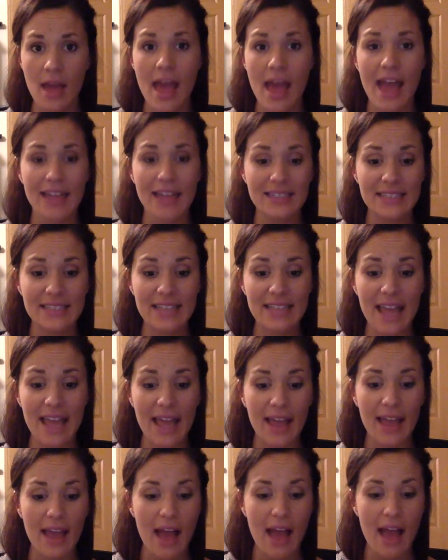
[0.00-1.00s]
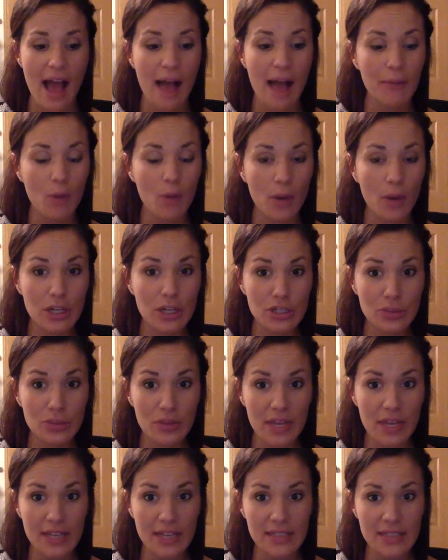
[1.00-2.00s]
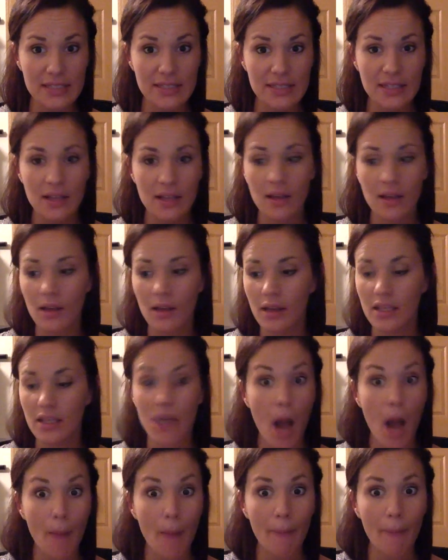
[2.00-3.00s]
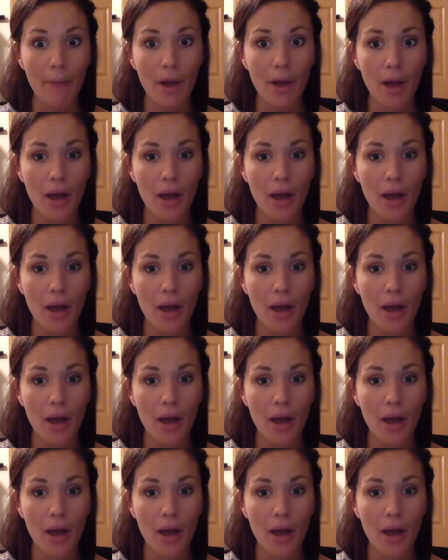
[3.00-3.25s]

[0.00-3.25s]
and say, I'm going to do this. Yum.